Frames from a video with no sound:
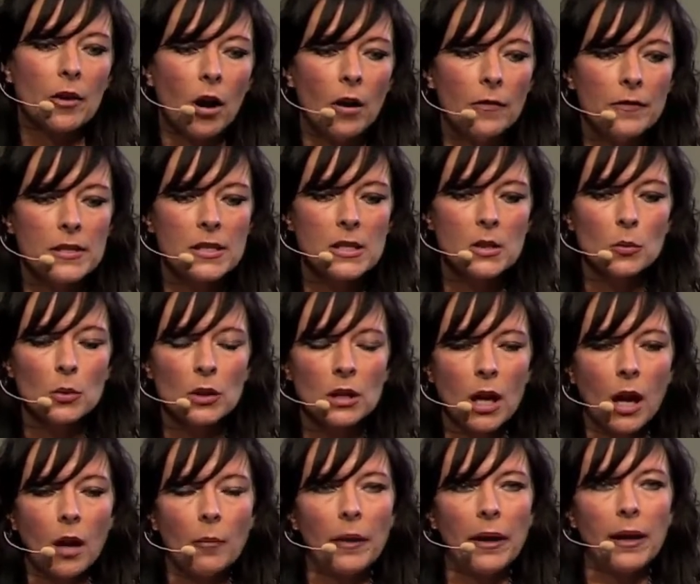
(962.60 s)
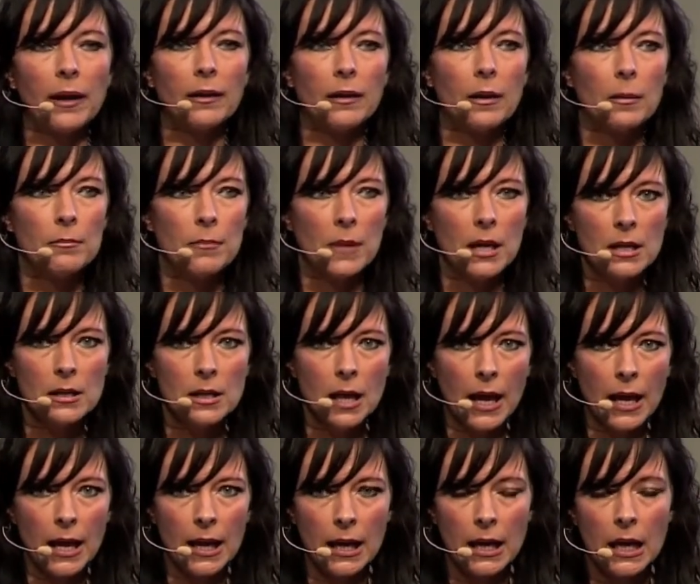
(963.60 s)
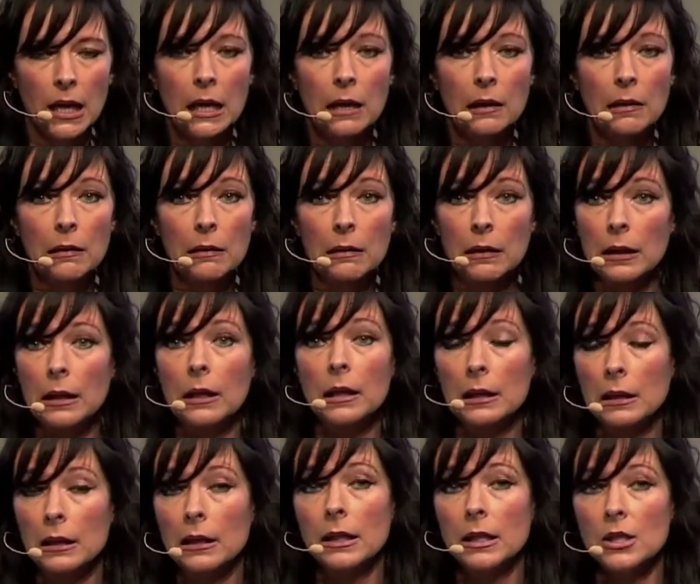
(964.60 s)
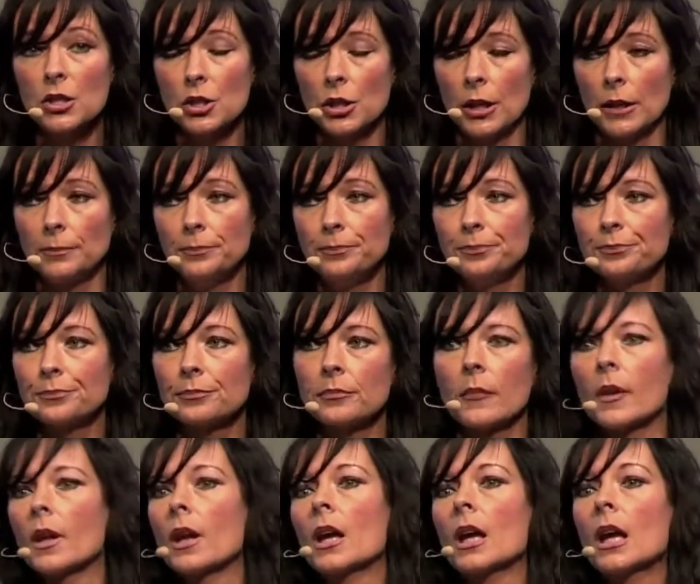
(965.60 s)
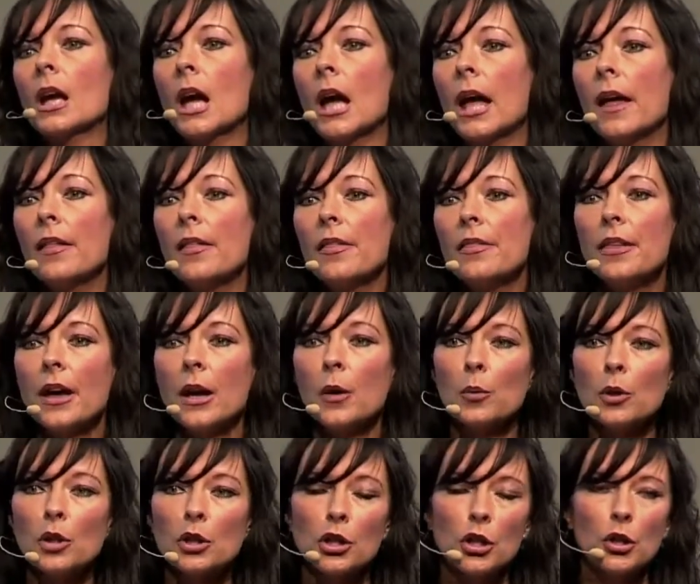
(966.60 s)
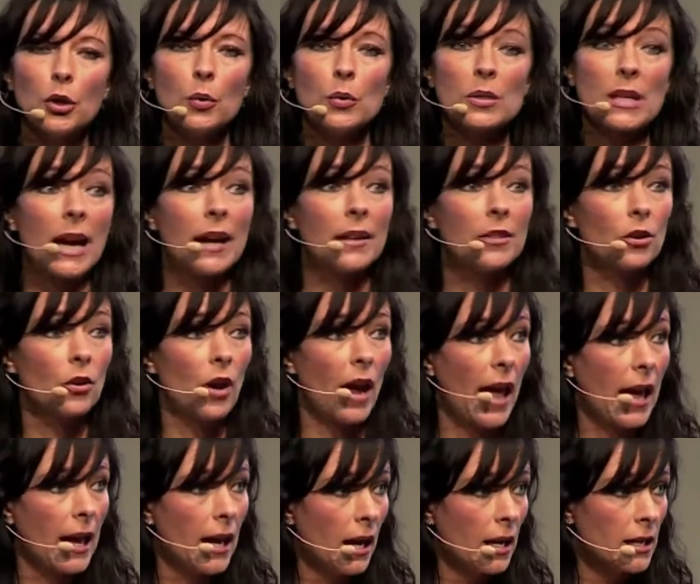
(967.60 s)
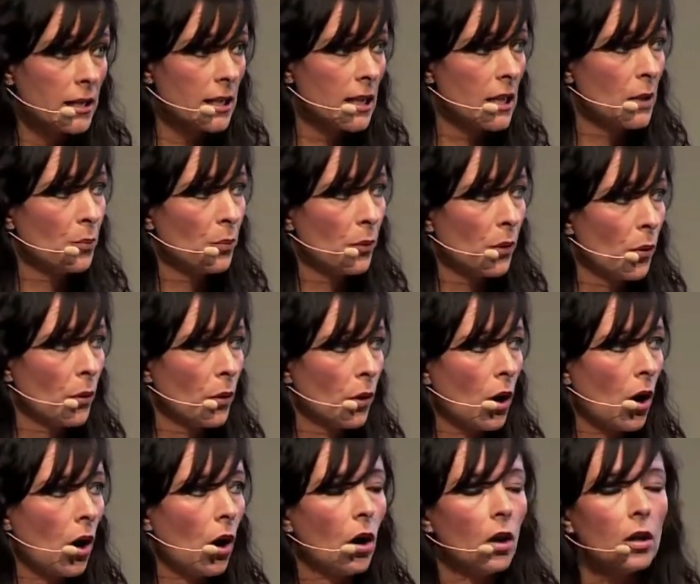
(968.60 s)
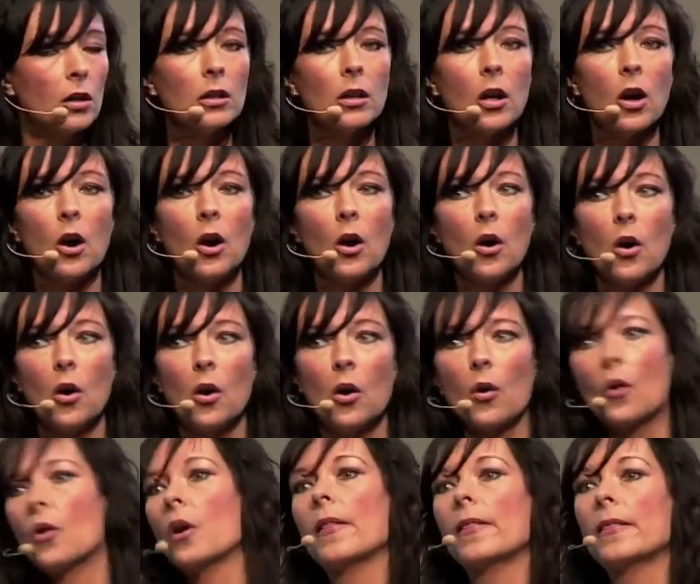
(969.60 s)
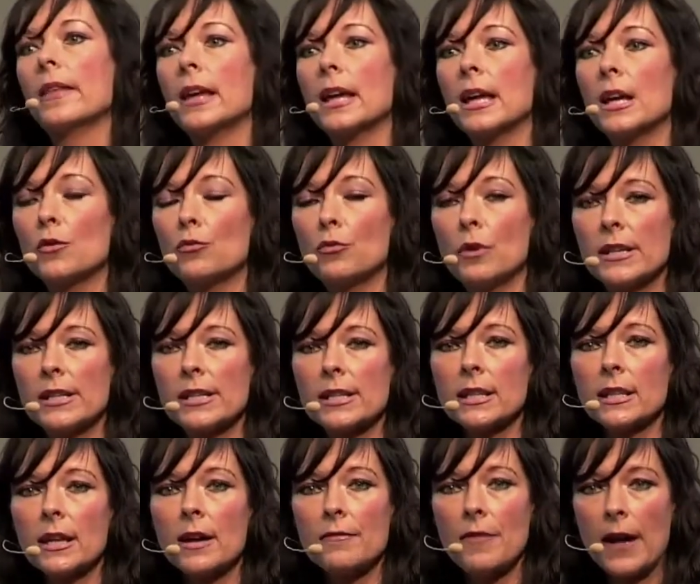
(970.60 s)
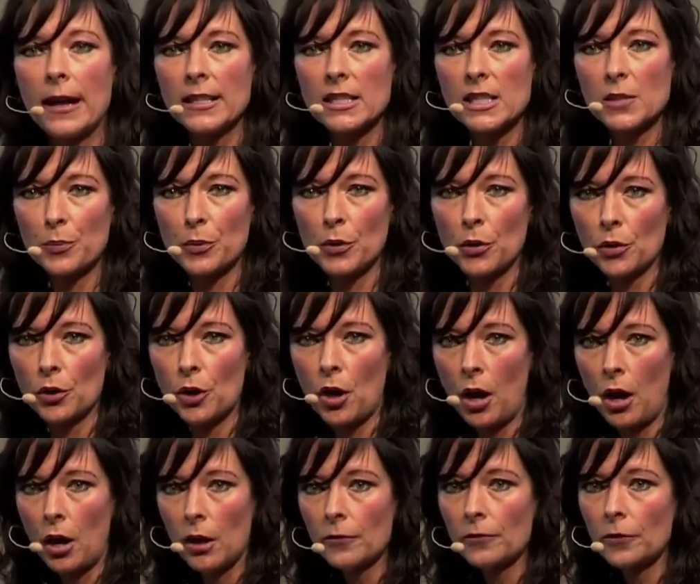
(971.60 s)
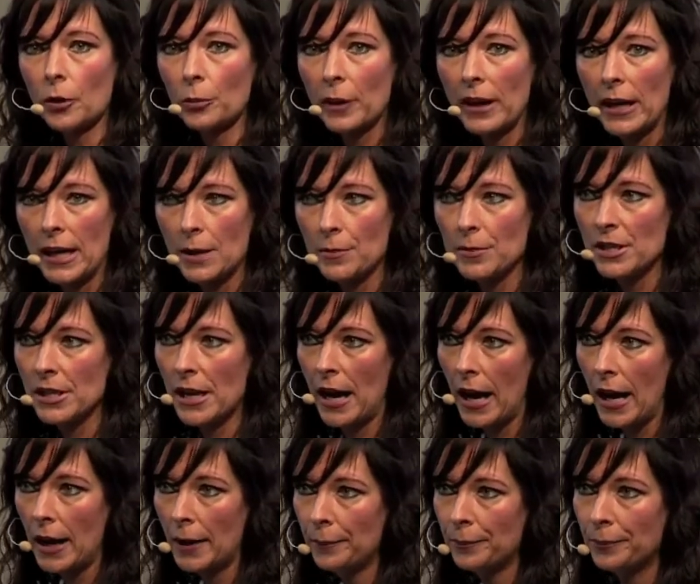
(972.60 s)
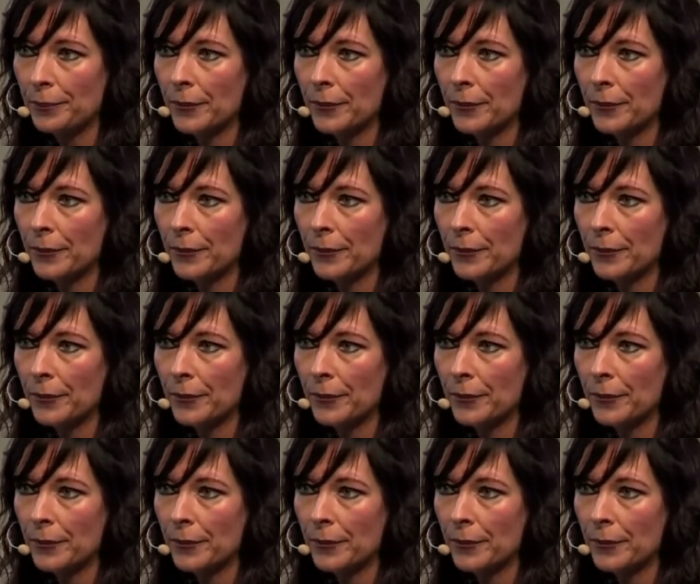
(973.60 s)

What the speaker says: officer will come in, meet a clinician. They will use either ART protocol or the recent events protocol from EMDR.